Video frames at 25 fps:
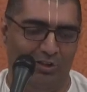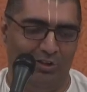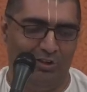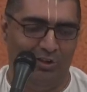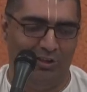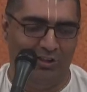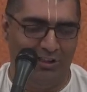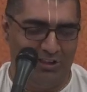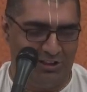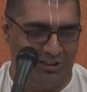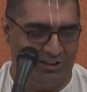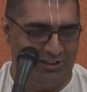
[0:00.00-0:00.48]

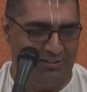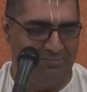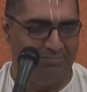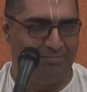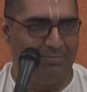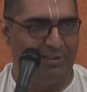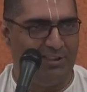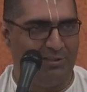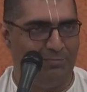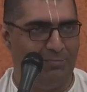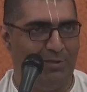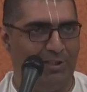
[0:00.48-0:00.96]
Now, this
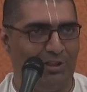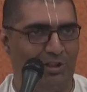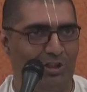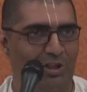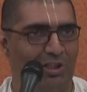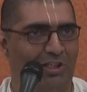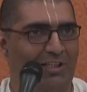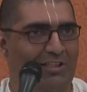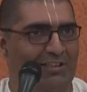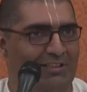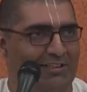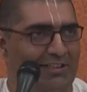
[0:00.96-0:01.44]
tip is based
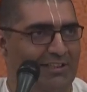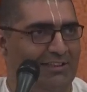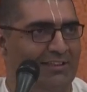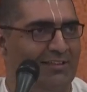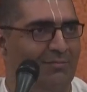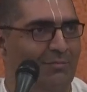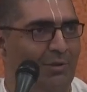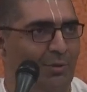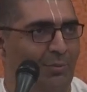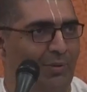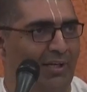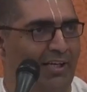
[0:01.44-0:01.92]
on a
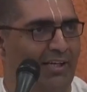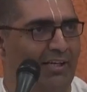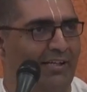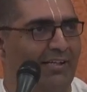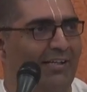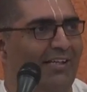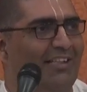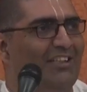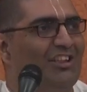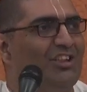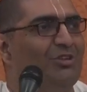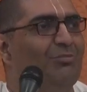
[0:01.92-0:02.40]
discussion
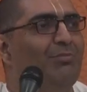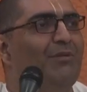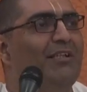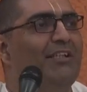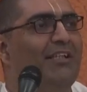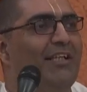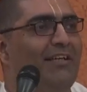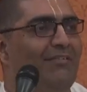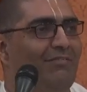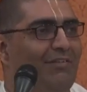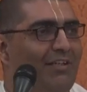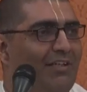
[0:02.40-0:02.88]
between Lakshmi
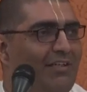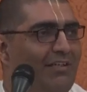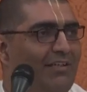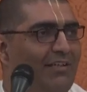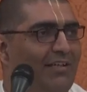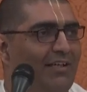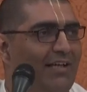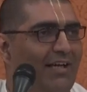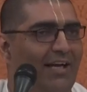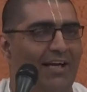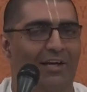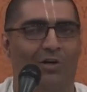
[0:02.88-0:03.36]
Devi
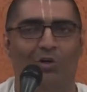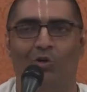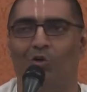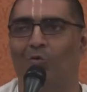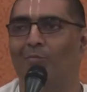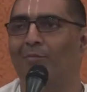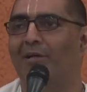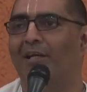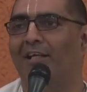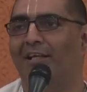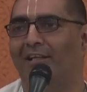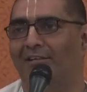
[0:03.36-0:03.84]
and
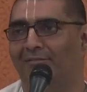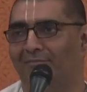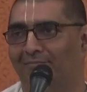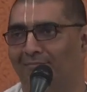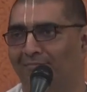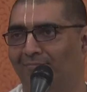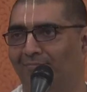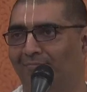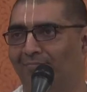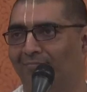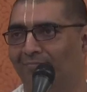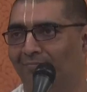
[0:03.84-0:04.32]
Rukmini.
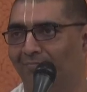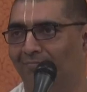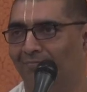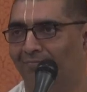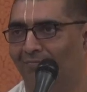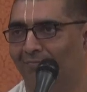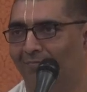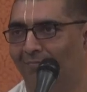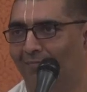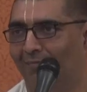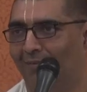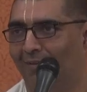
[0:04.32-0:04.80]

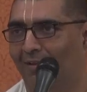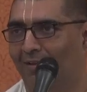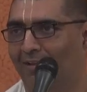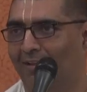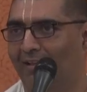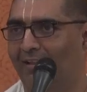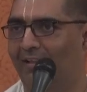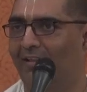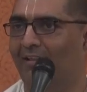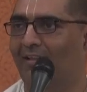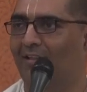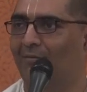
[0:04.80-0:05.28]

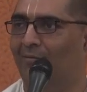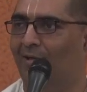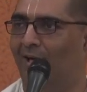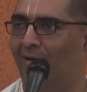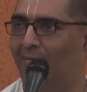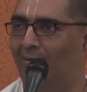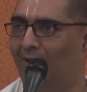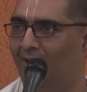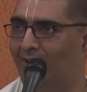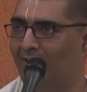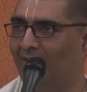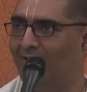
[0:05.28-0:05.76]
In the
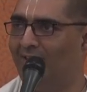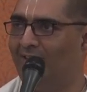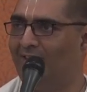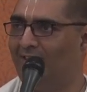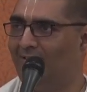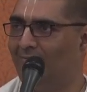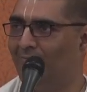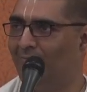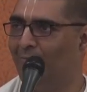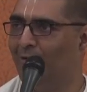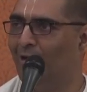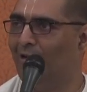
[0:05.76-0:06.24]
Mahabharata, there's
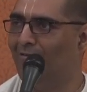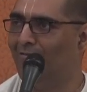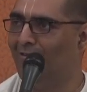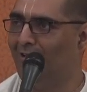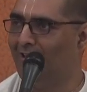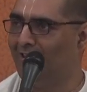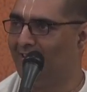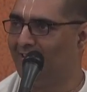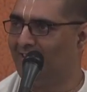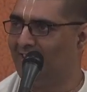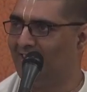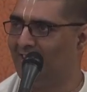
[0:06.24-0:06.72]
a
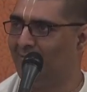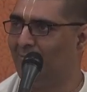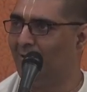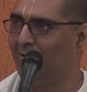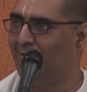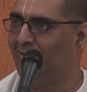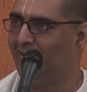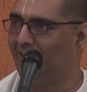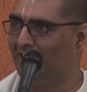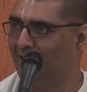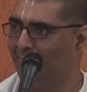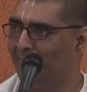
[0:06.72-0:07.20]
beautiful discussion
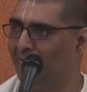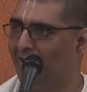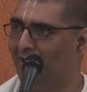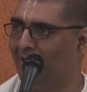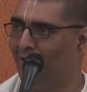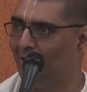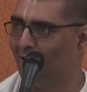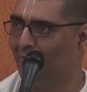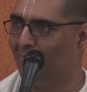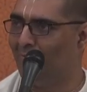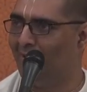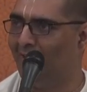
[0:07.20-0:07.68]
between Lakshmi
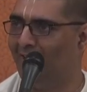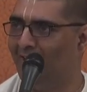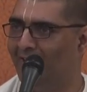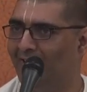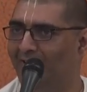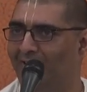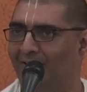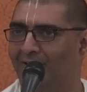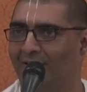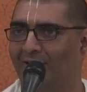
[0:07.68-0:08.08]
and Rukmini.